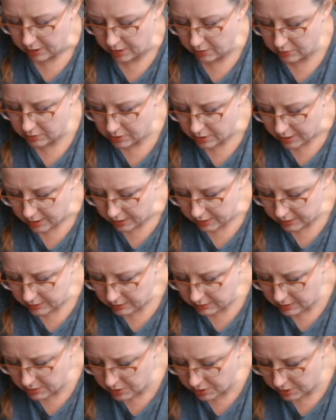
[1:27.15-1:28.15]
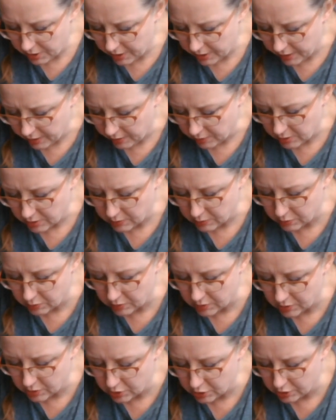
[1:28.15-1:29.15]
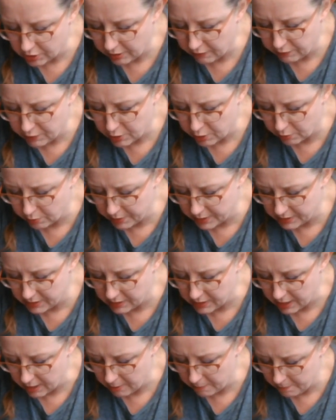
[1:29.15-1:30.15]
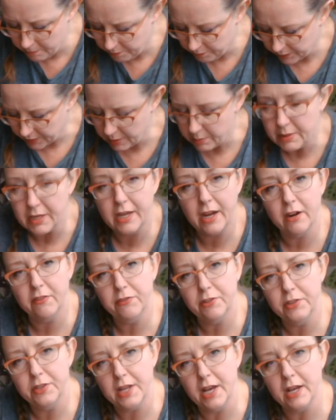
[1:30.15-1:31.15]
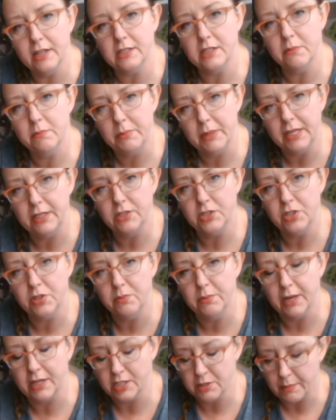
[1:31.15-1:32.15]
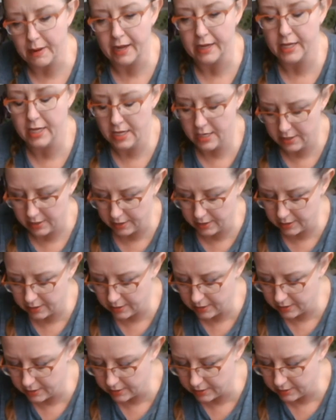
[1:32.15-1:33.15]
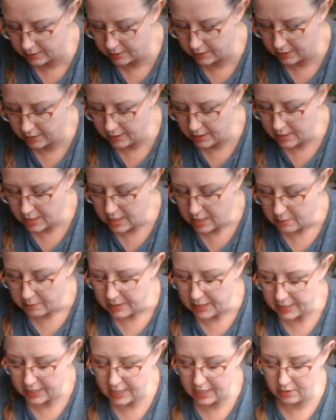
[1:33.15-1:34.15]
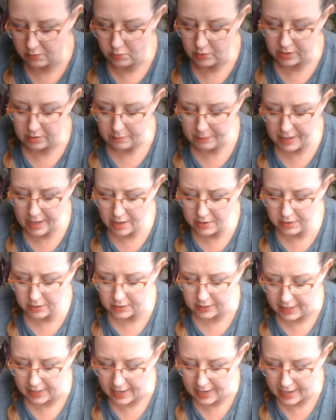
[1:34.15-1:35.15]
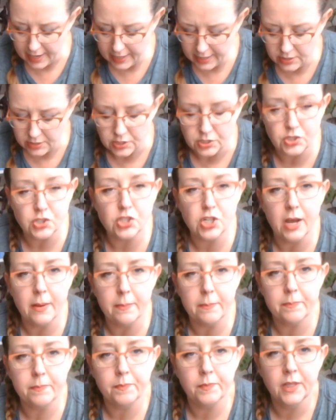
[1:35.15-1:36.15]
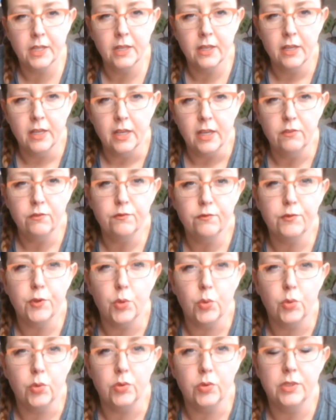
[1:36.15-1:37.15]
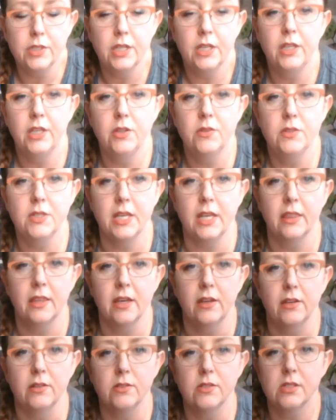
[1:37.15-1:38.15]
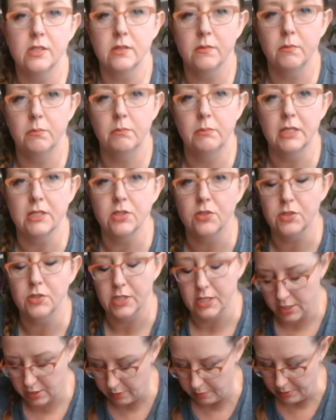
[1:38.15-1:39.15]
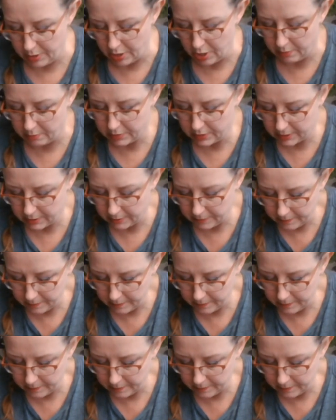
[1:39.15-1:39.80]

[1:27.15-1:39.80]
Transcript: You start in the center and you just shift your wrist down. Be careful not to bend too much back here. But again, with a pound of clay, I can just chop and fold using those muscles in your palms.